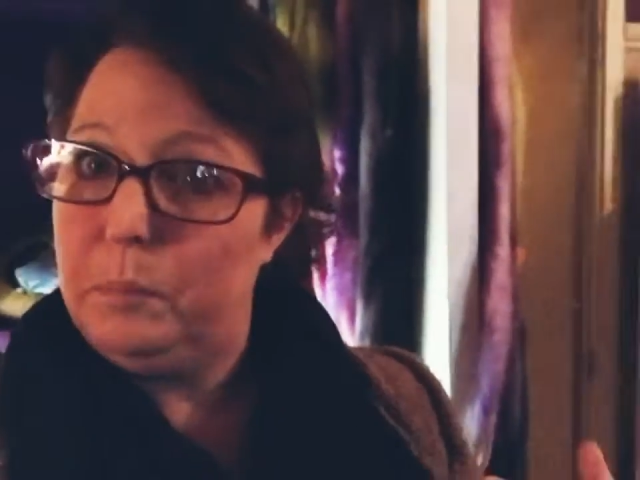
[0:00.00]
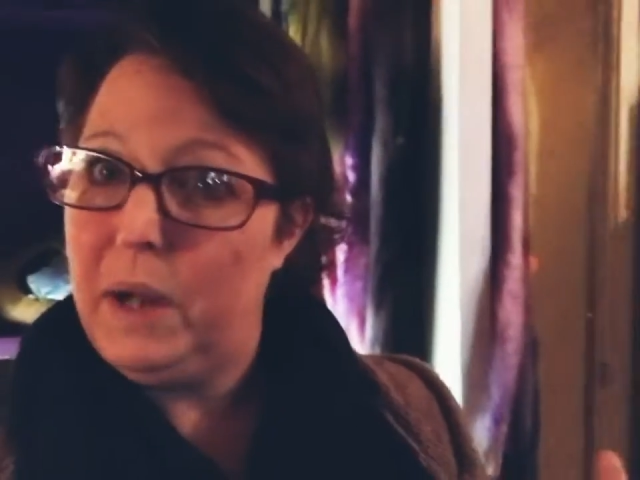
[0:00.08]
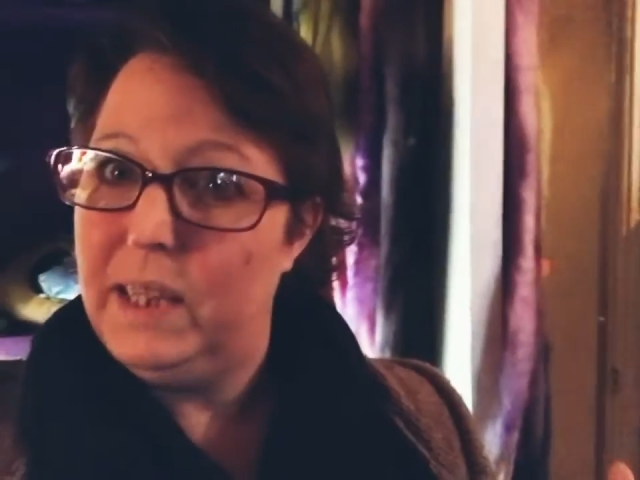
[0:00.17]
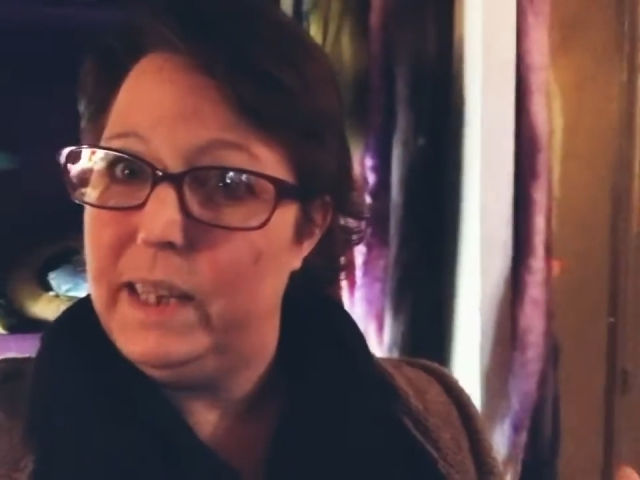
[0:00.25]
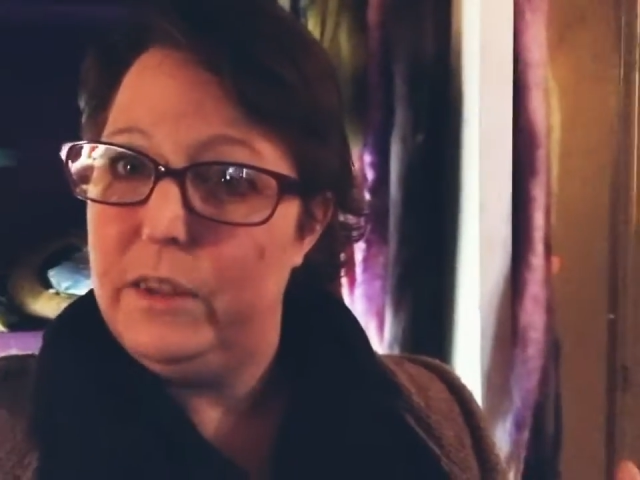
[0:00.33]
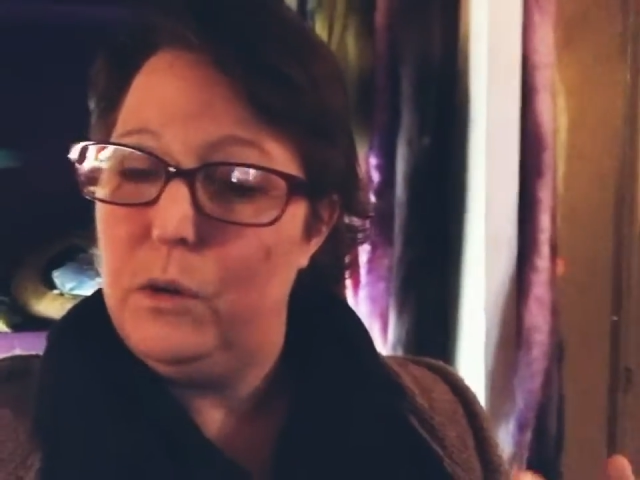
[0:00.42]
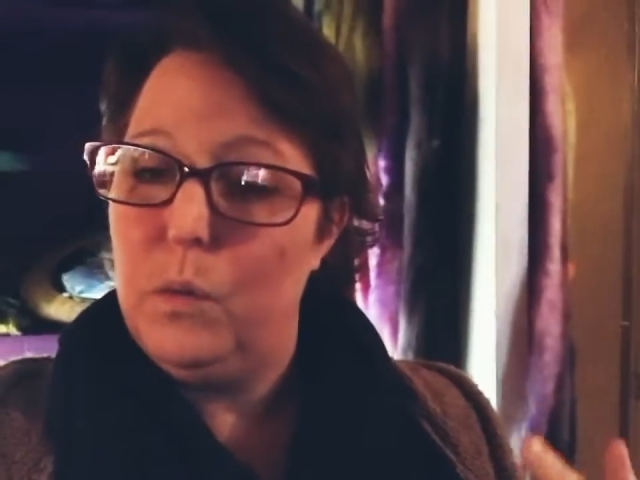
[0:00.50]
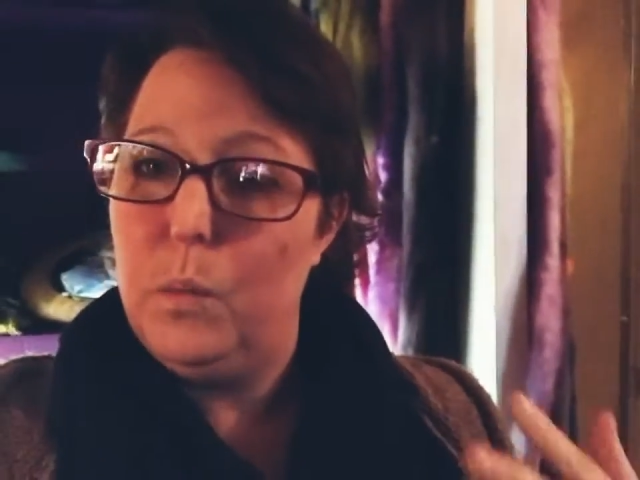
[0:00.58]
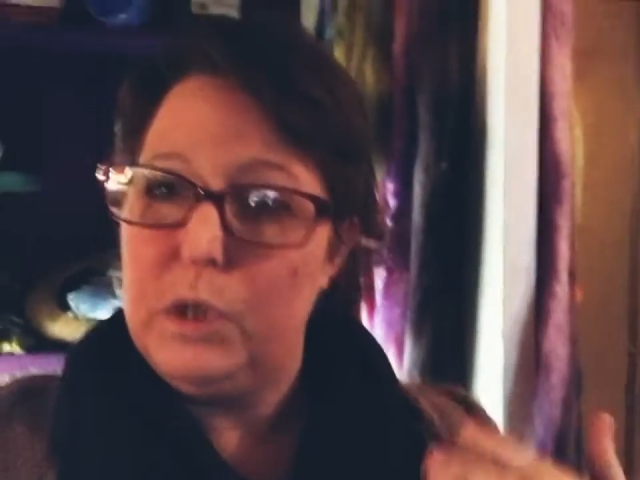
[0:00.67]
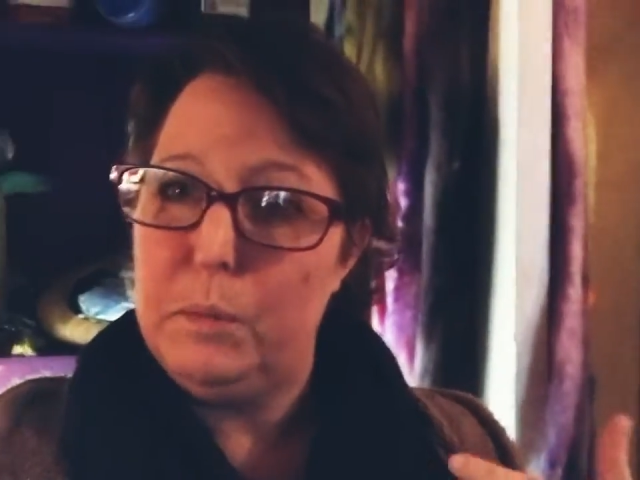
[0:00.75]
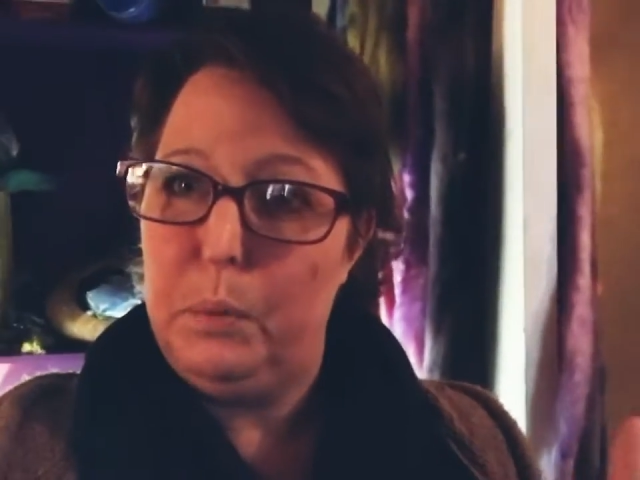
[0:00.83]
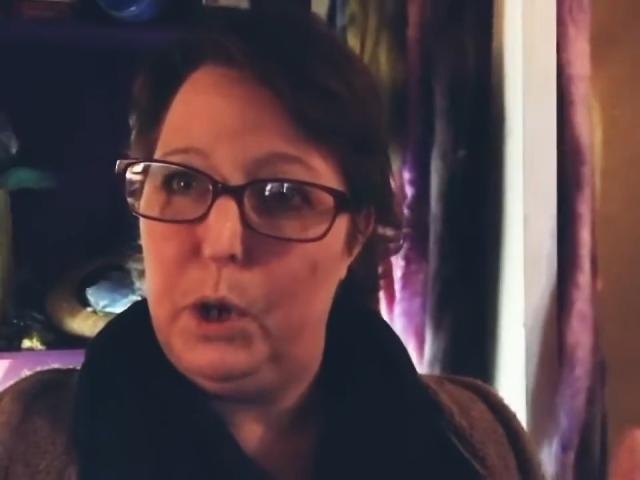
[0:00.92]
palette though it
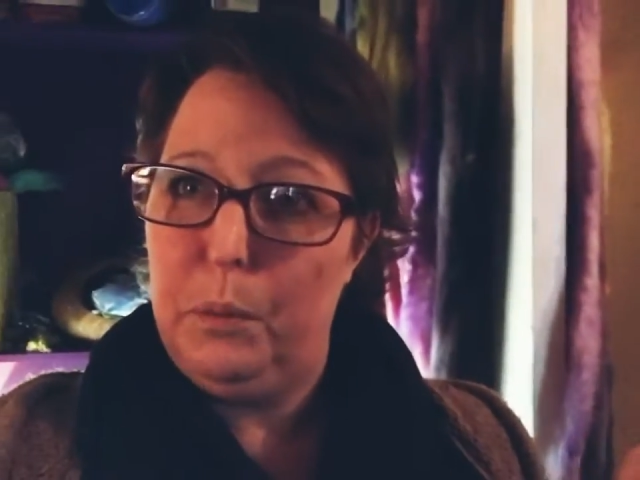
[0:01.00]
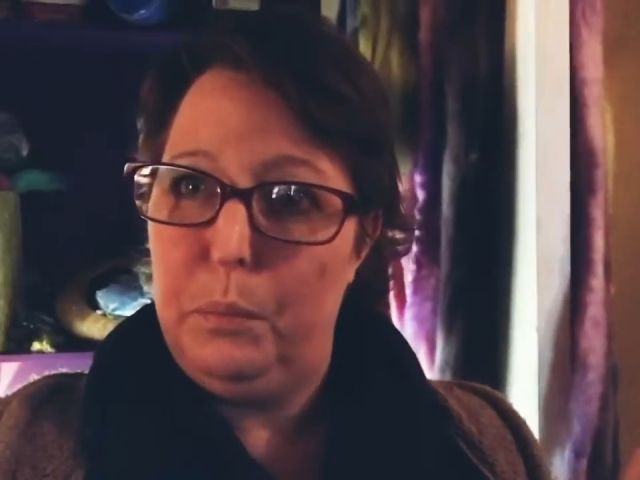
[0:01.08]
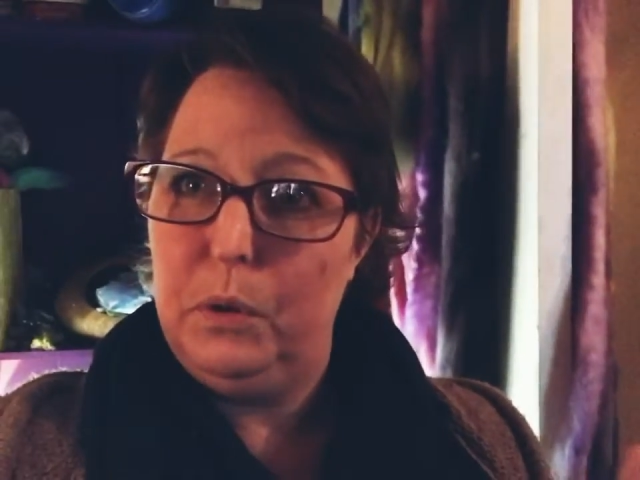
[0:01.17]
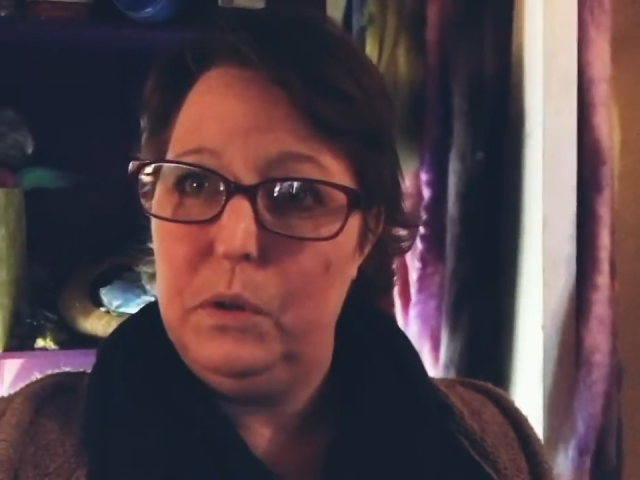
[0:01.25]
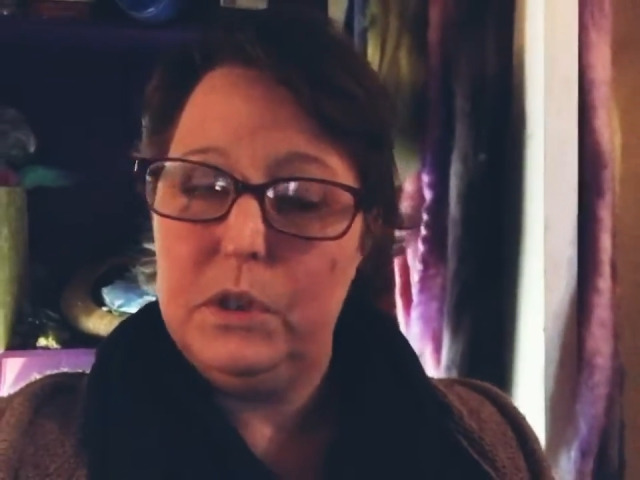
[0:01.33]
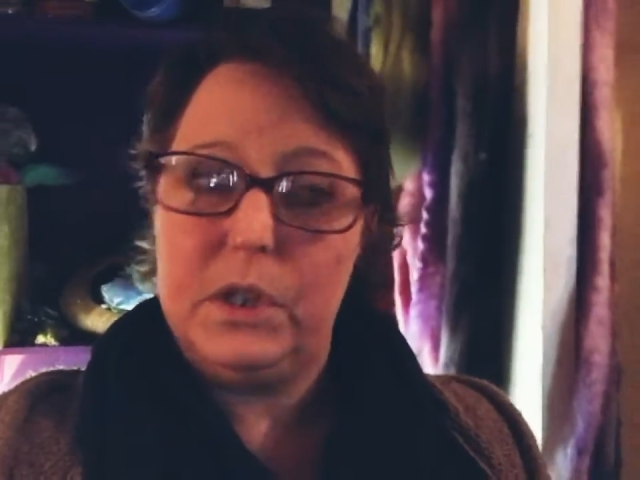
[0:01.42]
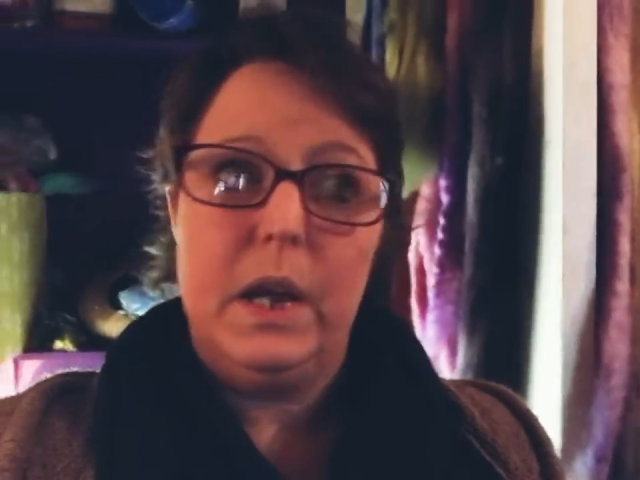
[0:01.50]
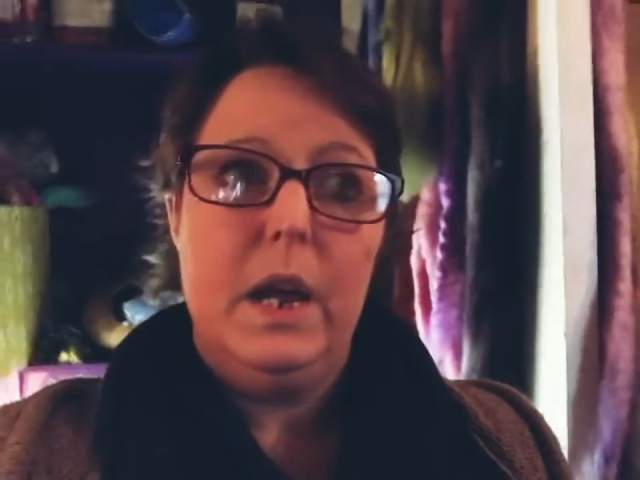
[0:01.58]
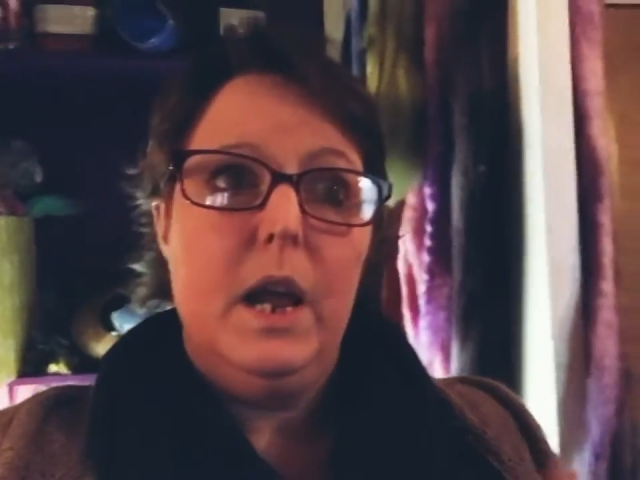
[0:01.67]
was purples